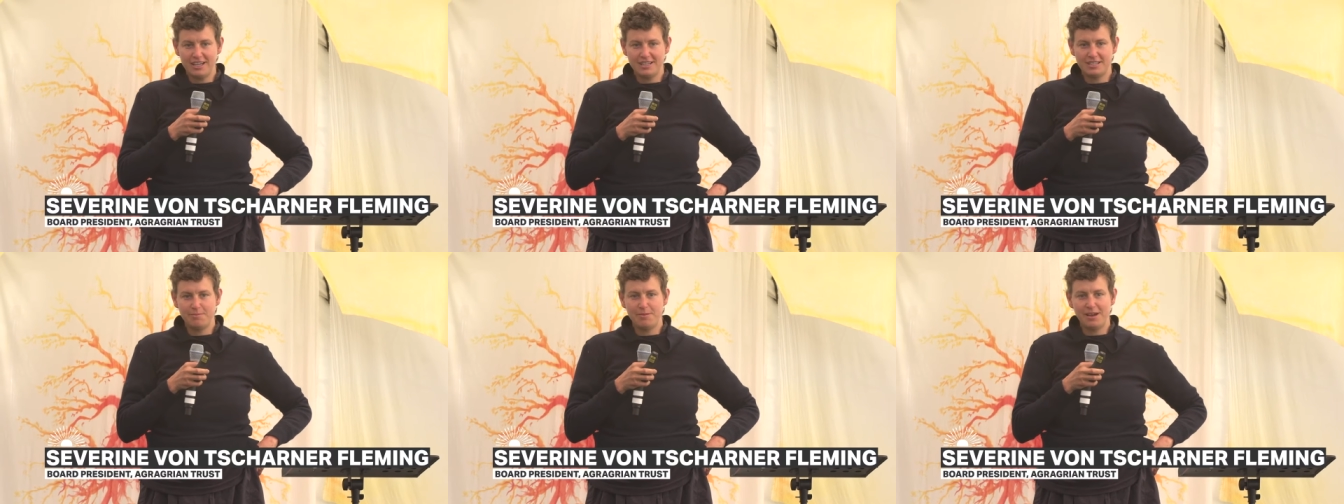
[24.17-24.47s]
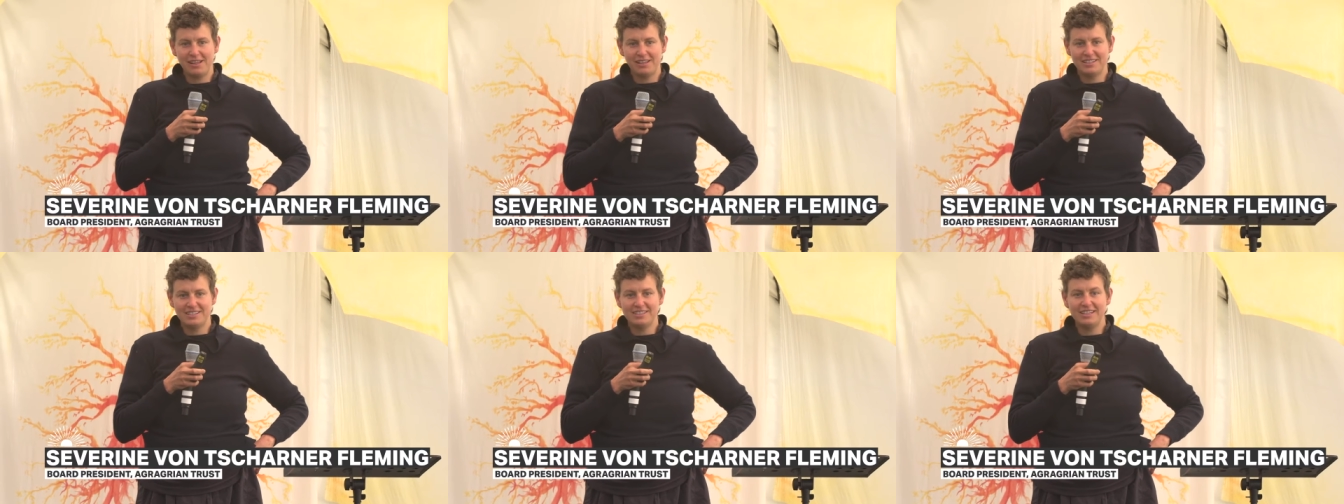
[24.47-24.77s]

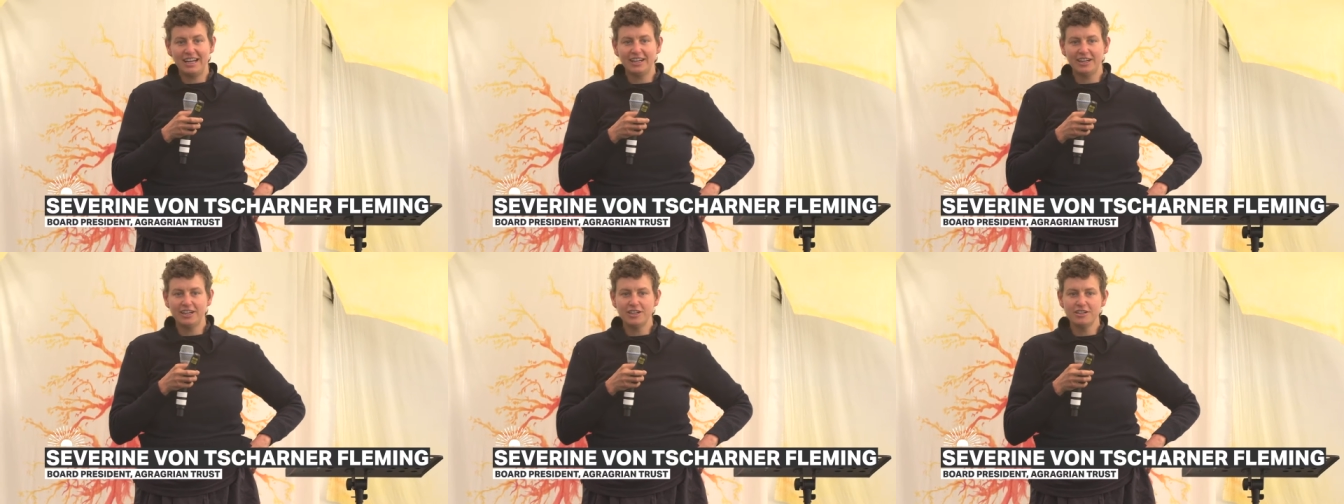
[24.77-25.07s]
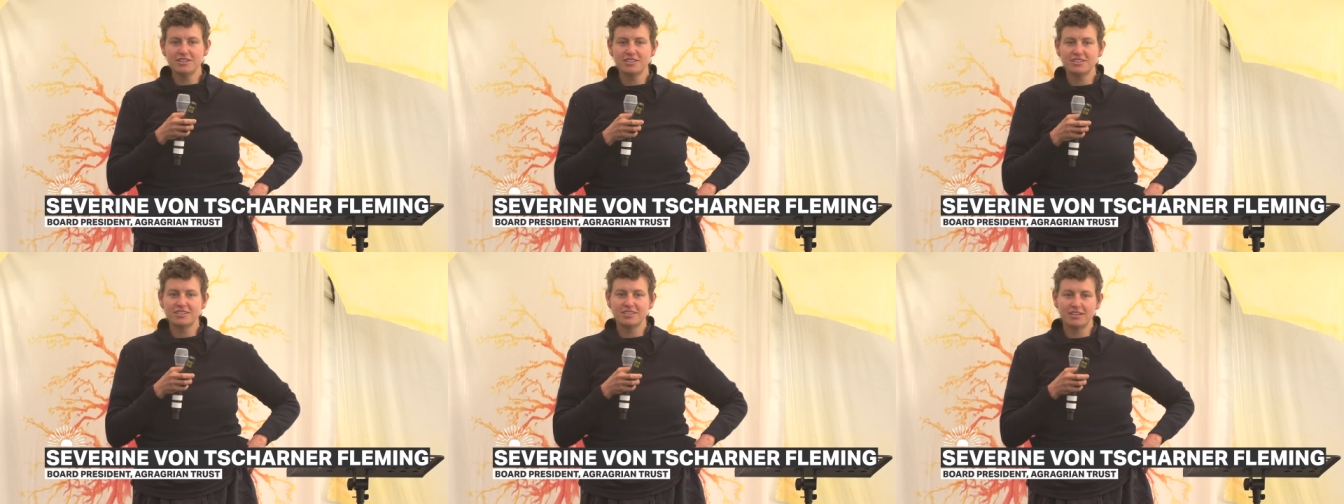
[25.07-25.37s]
Isabella
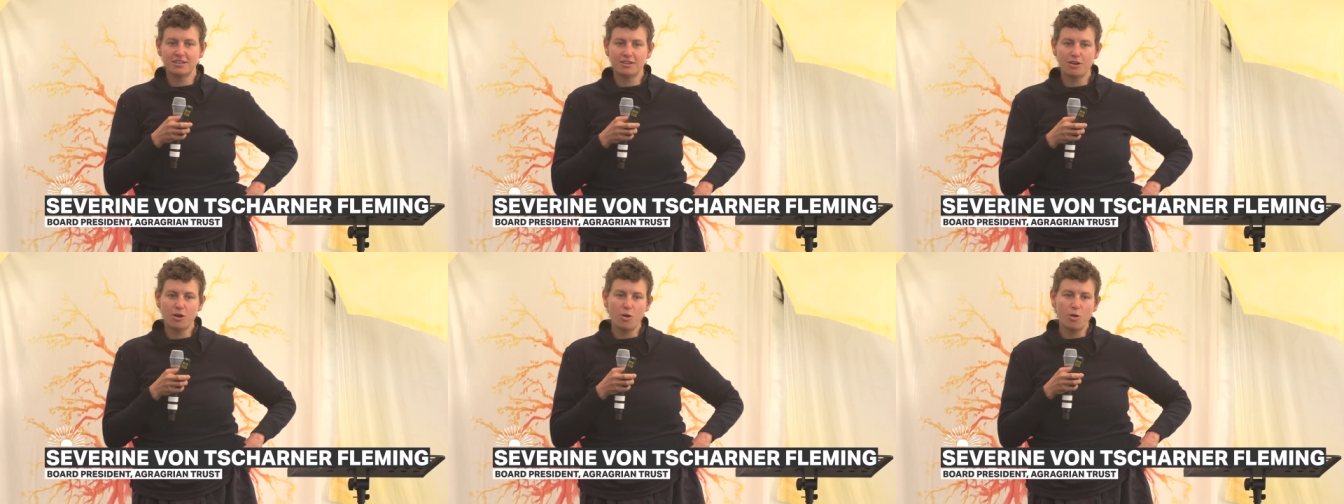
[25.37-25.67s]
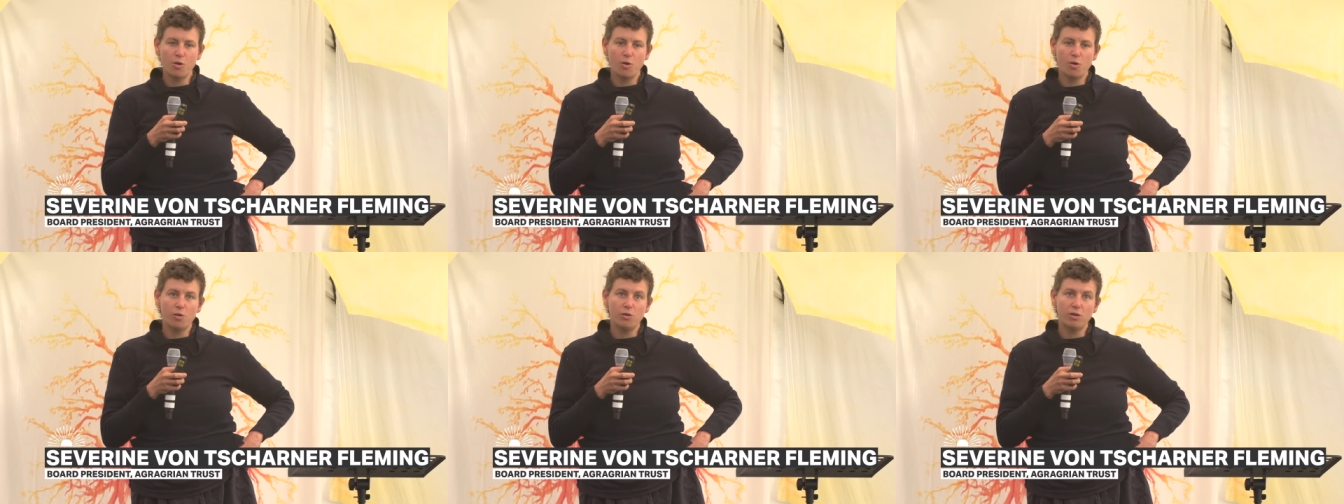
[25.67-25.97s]
Stengers,
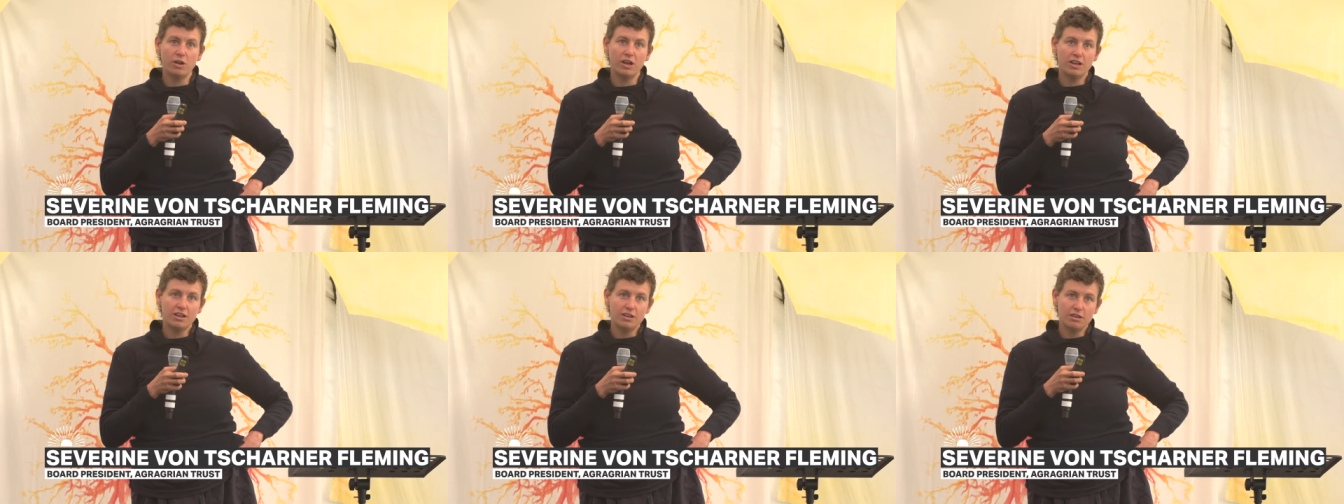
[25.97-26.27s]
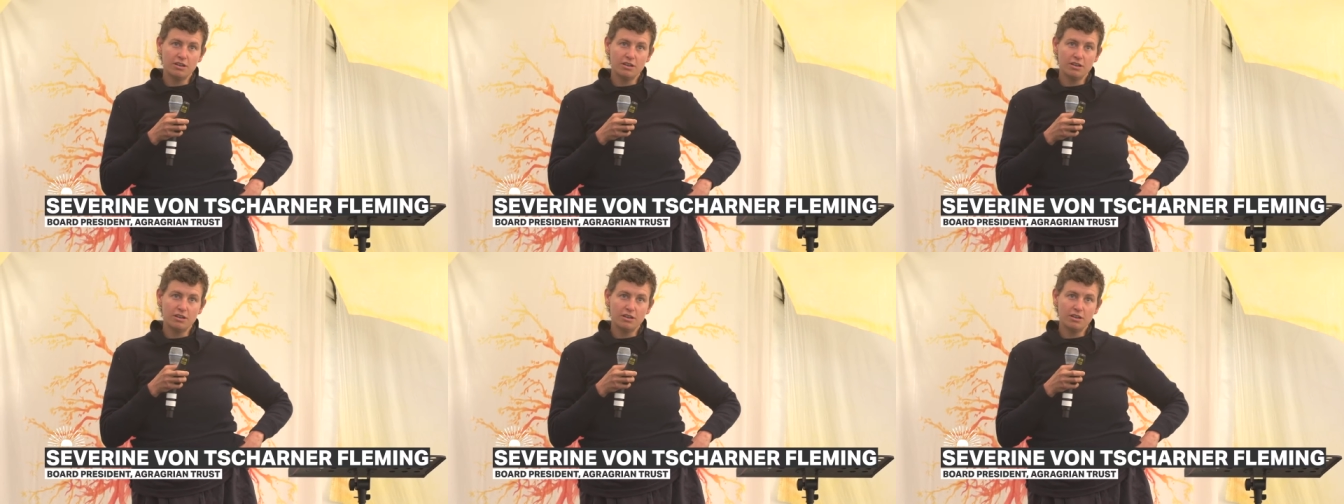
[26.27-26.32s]
who